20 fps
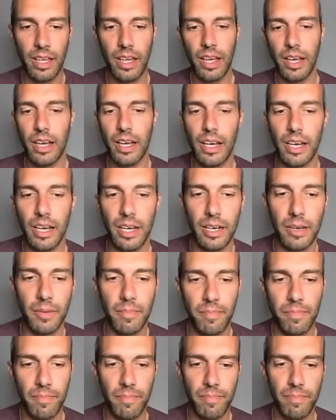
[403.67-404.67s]

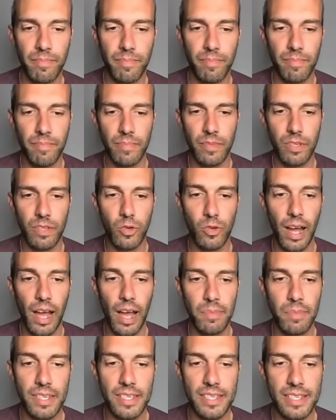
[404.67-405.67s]
Um,
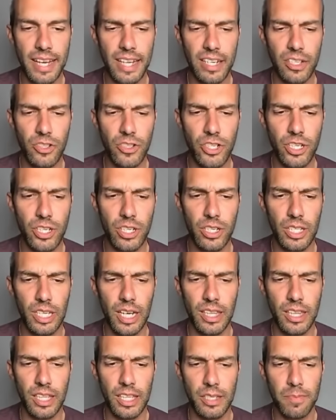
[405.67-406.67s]
grabbed the second shield,
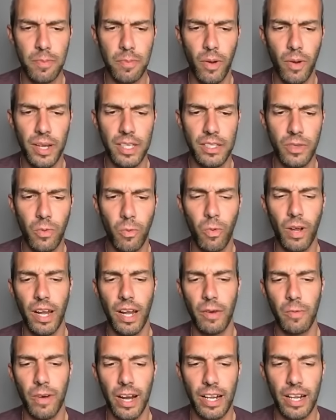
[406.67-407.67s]
and at this point,
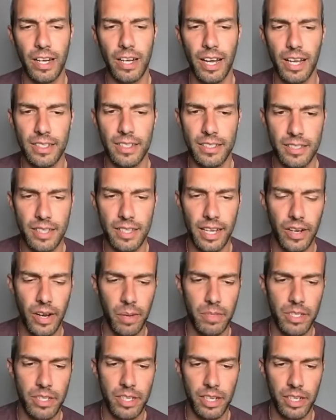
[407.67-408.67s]
when I recognized I
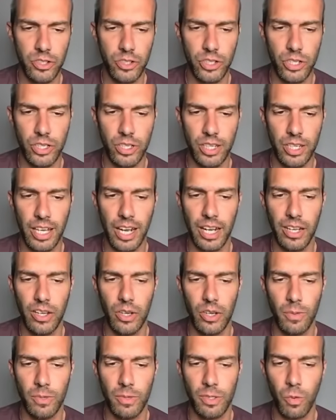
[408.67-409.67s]
grabbed the second shield and I
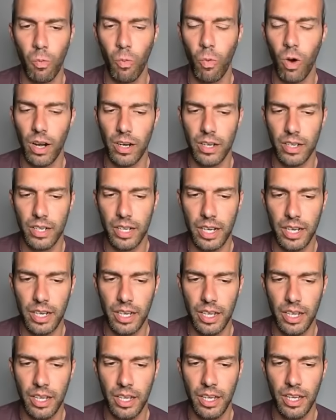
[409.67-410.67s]
knew it was a water
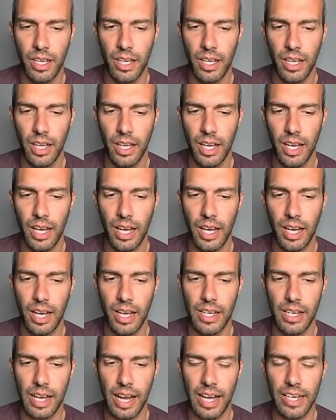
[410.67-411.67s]
gun,
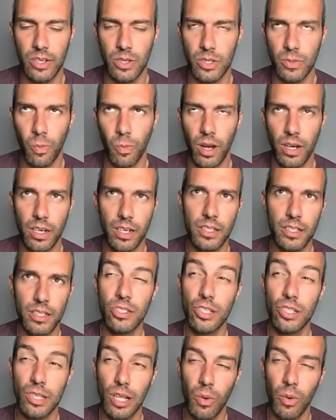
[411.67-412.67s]
I knew the water
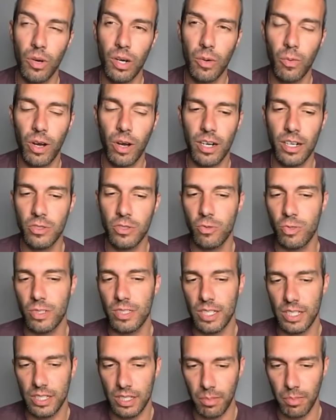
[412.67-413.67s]
gun's slower, water gun's
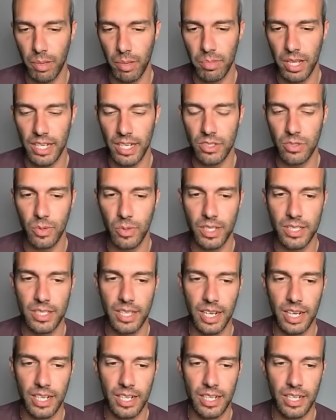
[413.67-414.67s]
resisted by Blastoise,
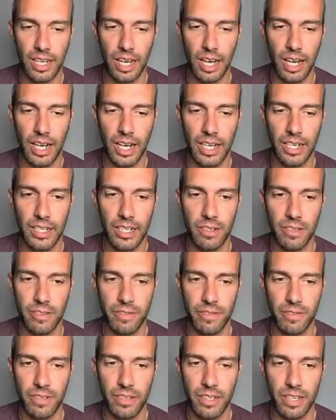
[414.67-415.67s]
that I can kind
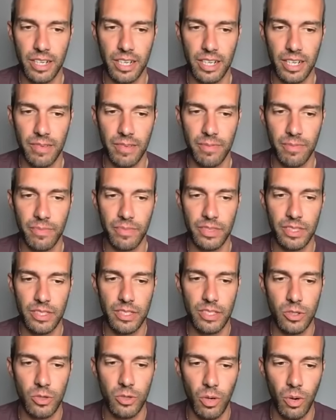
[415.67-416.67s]
of
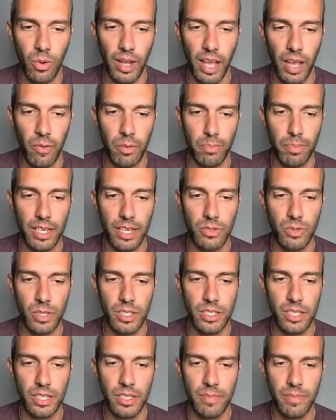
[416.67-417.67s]
do okay with
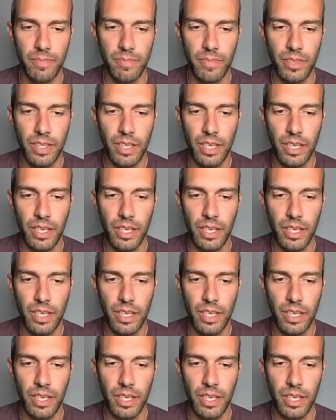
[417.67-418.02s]
Blastoise here.